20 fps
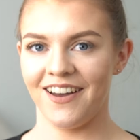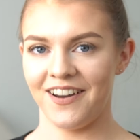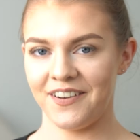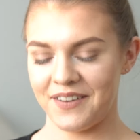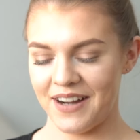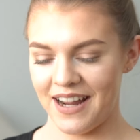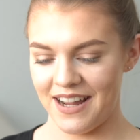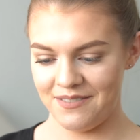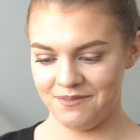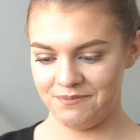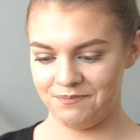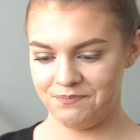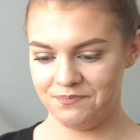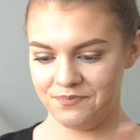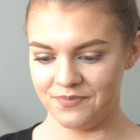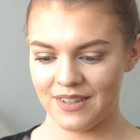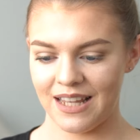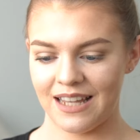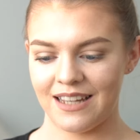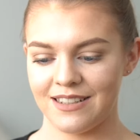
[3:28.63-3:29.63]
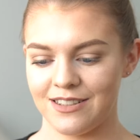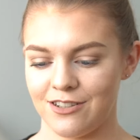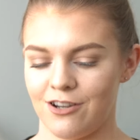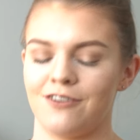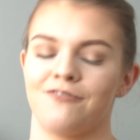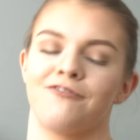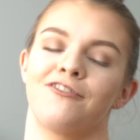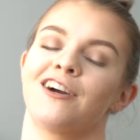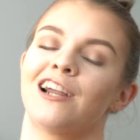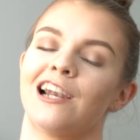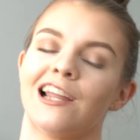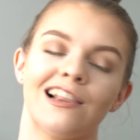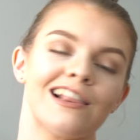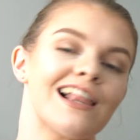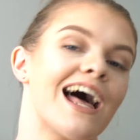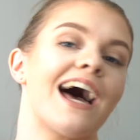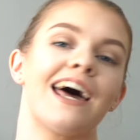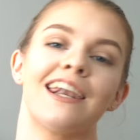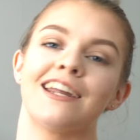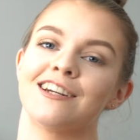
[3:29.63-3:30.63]
Okay, time for a little
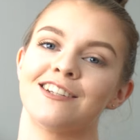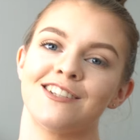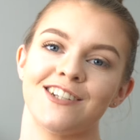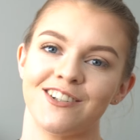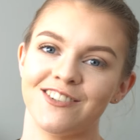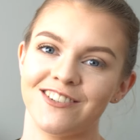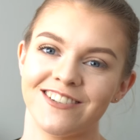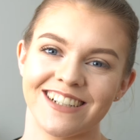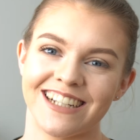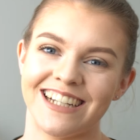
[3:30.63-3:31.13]
anecdote.